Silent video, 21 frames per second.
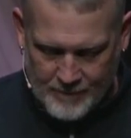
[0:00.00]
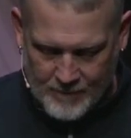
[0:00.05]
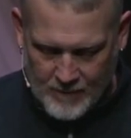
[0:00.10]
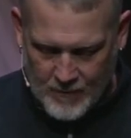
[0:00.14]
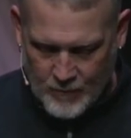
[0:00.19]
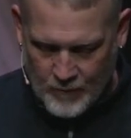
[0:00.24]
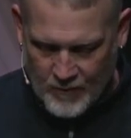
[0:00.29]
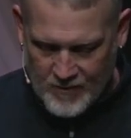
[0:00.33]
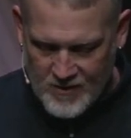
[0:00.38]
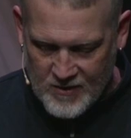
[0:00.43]

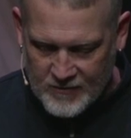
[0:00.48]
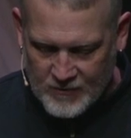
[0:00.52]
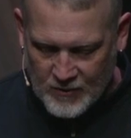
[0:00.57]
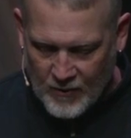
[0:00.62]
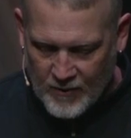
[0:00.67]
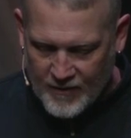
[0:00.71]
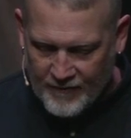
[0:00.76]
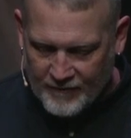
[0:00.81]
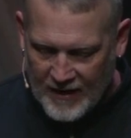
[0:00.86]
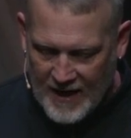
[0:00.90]
we're just
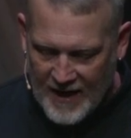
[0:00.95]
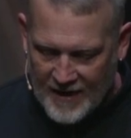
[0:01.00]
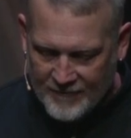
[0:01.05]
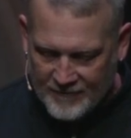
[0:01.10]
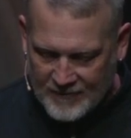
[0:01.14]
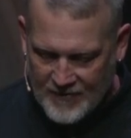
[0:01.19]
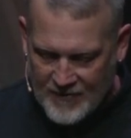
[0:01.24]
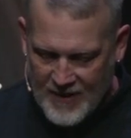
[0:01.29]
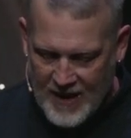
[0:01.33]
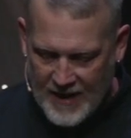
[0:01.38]
sort of
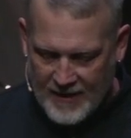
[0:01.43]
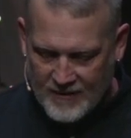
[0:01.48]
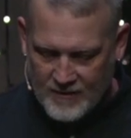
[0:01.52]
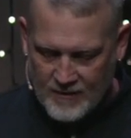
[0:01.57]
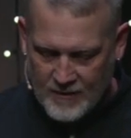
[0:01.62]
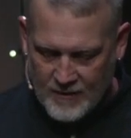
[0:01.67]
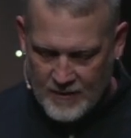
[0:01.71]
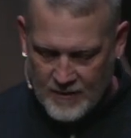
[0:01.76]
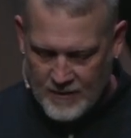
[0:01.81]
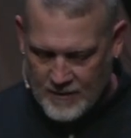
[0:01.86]
left in that
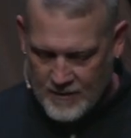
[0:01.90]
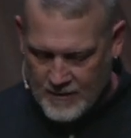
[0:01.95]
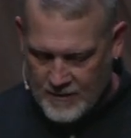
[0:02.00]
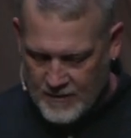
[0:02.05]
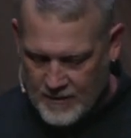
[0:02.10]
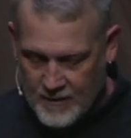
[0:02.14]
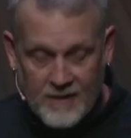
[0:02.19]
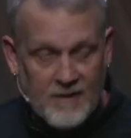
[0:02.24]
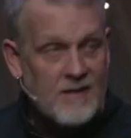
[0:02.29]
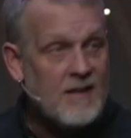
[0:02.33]

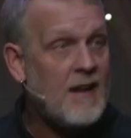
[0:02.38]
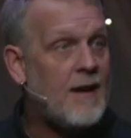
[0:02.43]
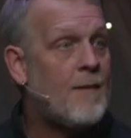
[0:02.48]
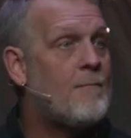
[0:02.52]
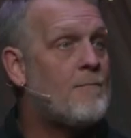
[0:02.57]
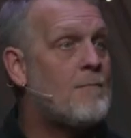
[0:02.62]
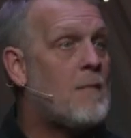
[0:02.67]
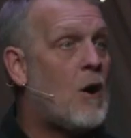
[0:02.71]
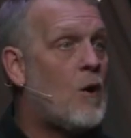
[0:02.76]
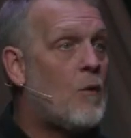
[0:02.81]
dim
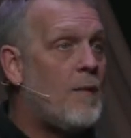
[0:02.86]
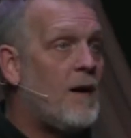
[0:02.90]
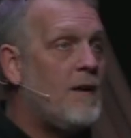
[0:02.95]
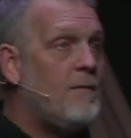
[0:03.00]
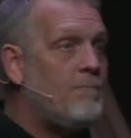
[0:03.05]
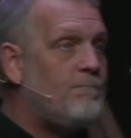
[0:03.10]
moment